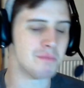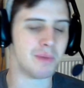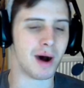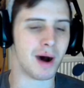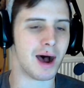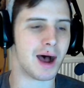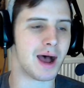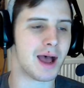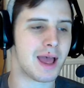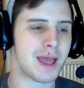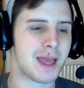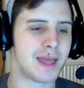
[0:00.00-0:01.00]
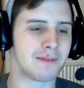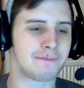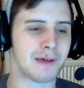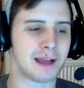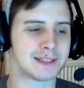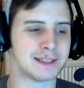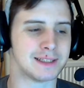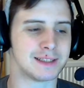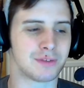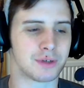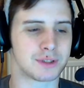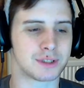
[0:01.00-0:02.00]
But the fact is,
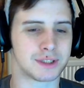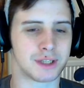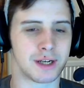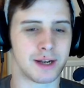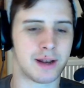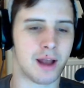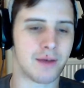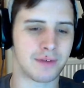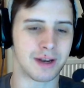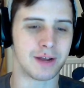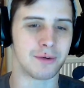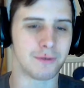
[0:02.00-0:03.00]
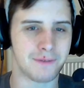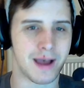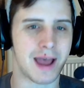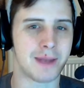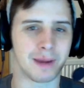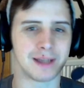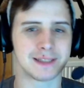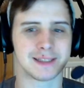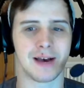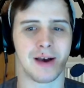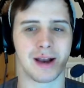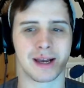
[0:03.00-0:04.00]
I've got such a lovely little fan base
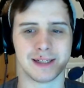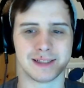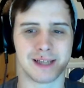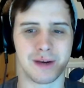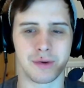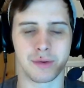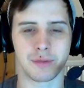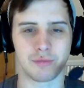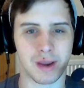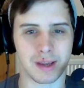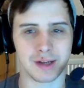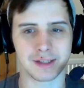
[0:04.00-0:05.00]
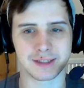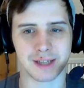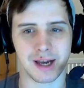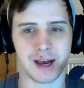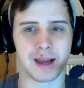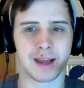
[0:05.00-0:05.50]
now. I can tell who the regulars are,